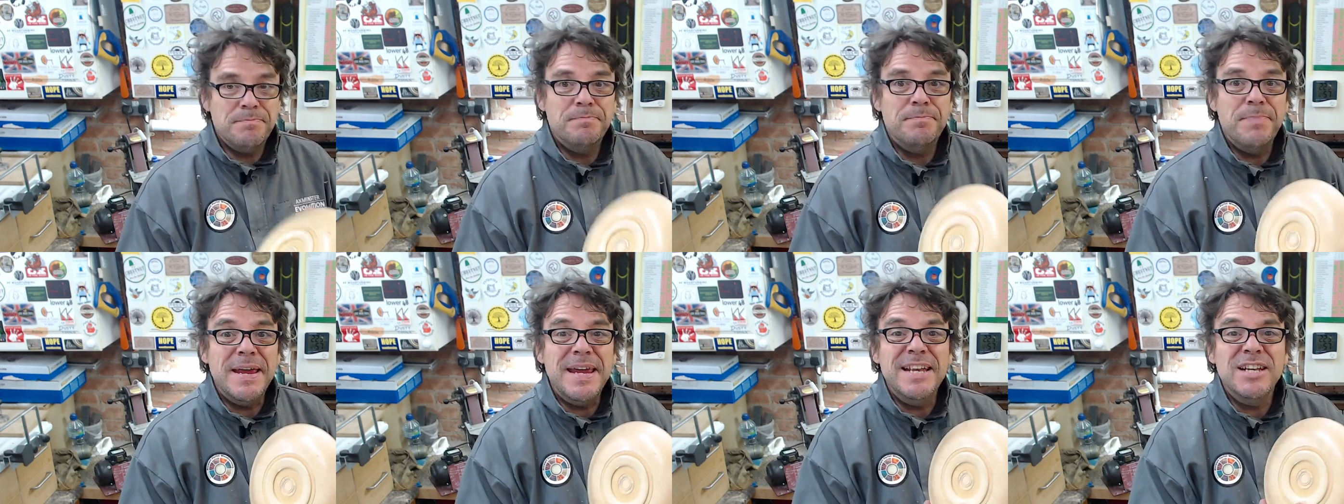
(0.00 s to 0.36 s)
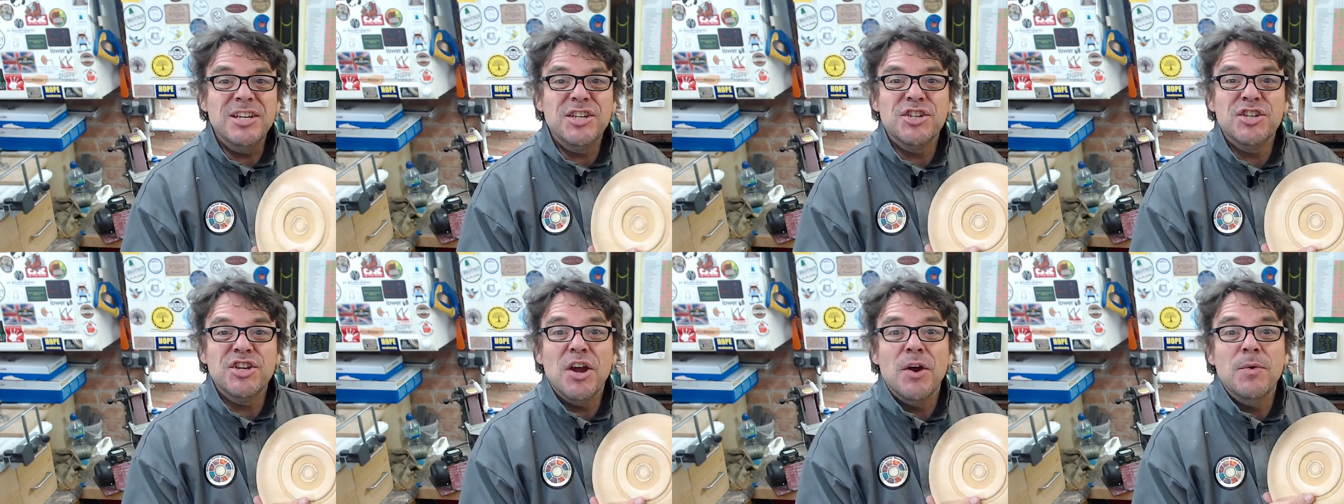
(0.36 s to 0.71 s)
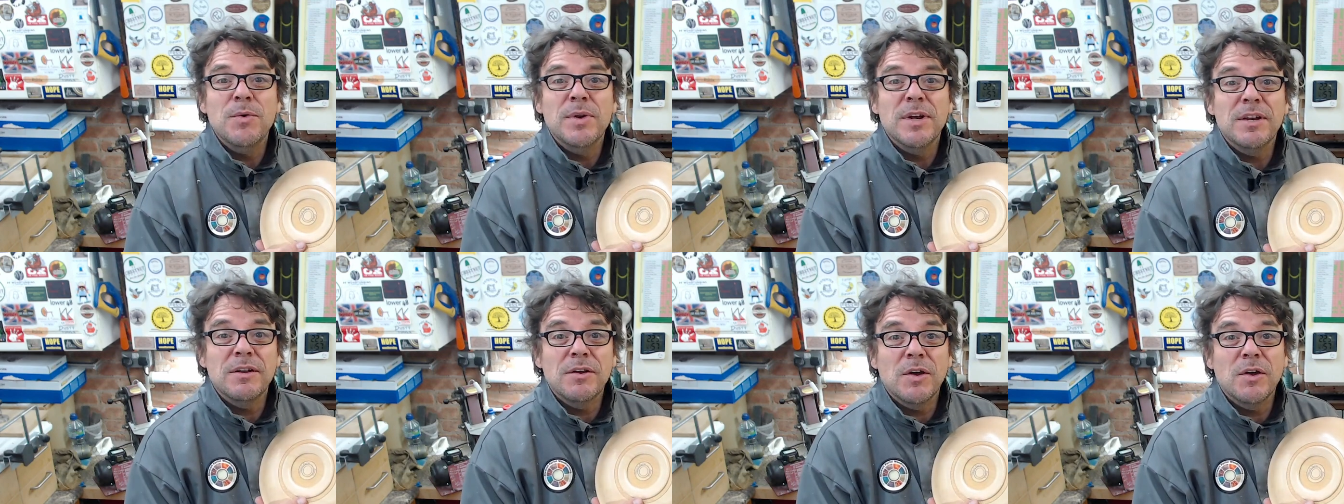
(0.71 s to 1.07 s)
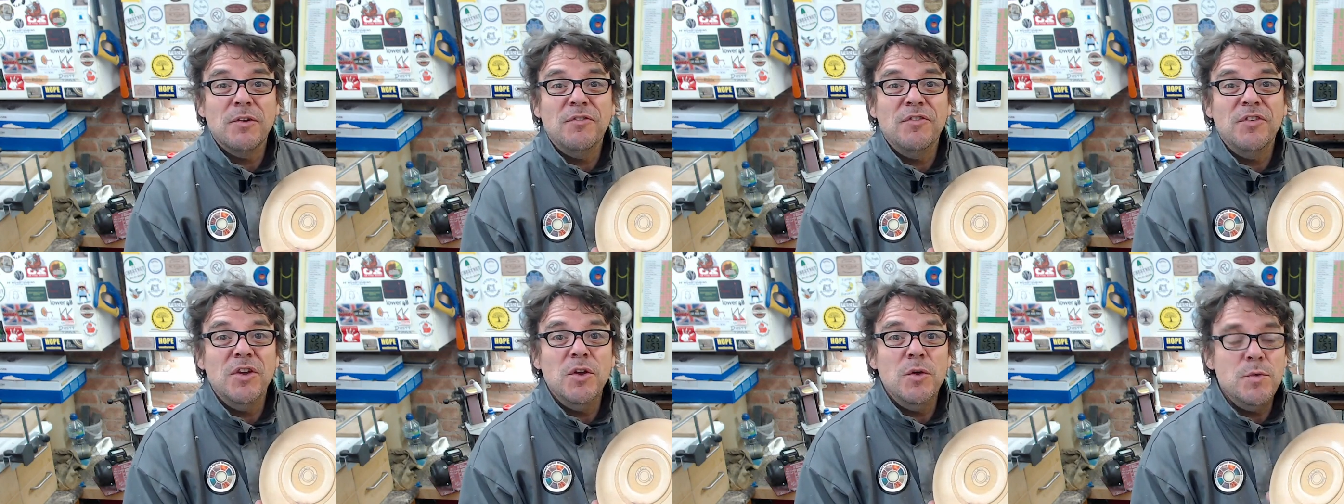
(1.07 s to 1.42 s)
been shown at
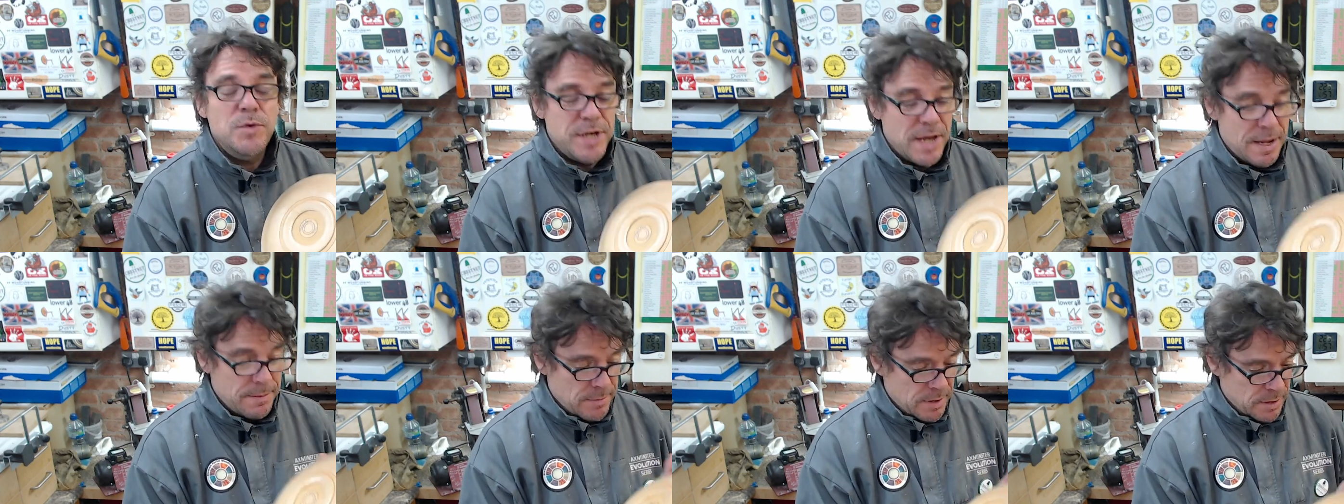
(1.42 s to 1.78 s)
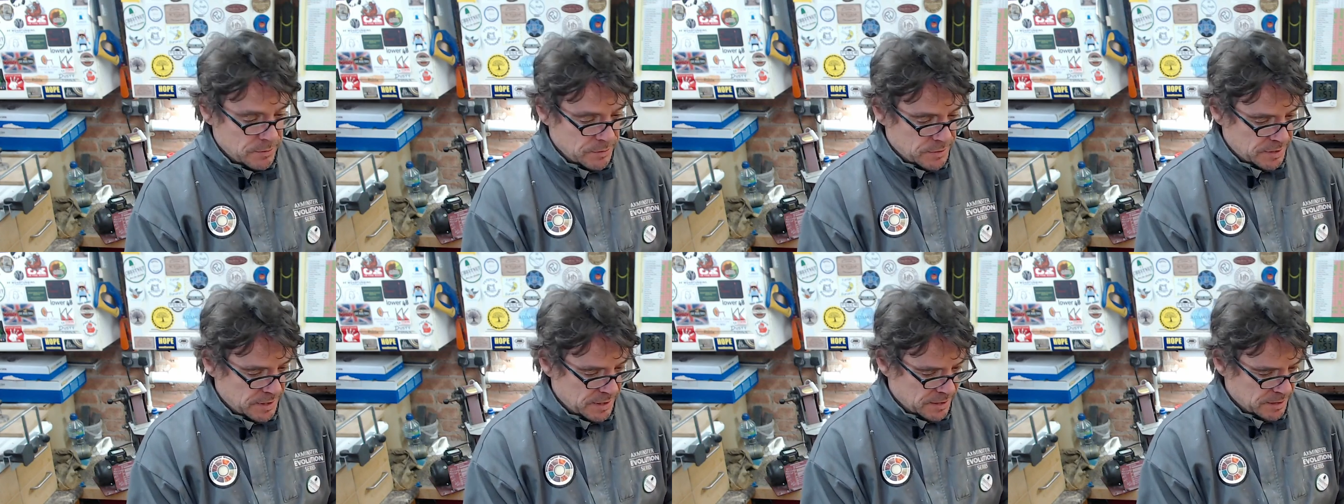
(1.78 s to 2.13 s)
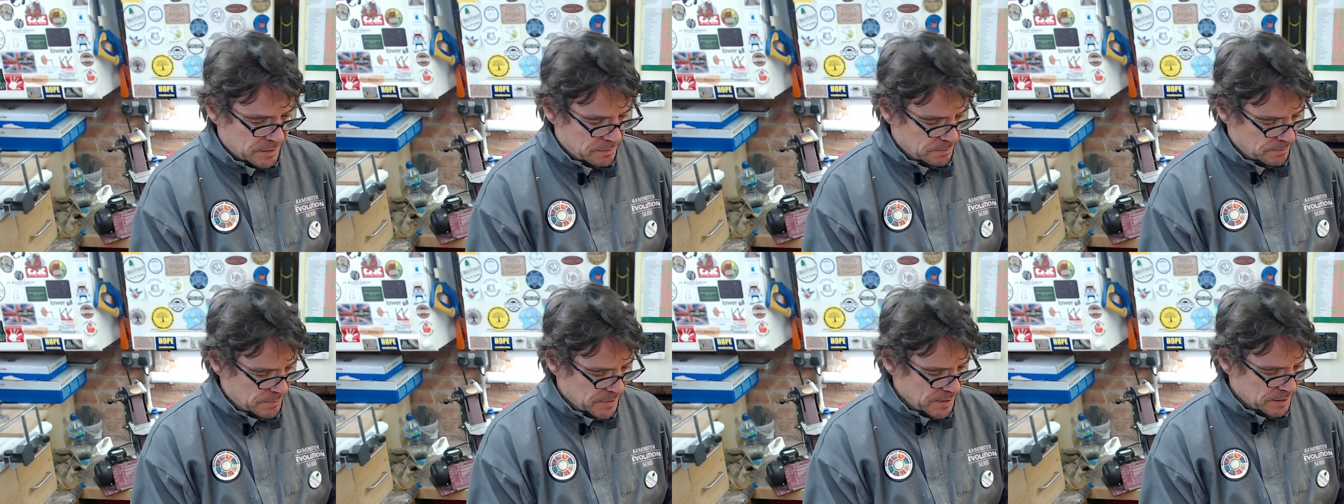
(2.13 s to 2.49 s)
a few demos this,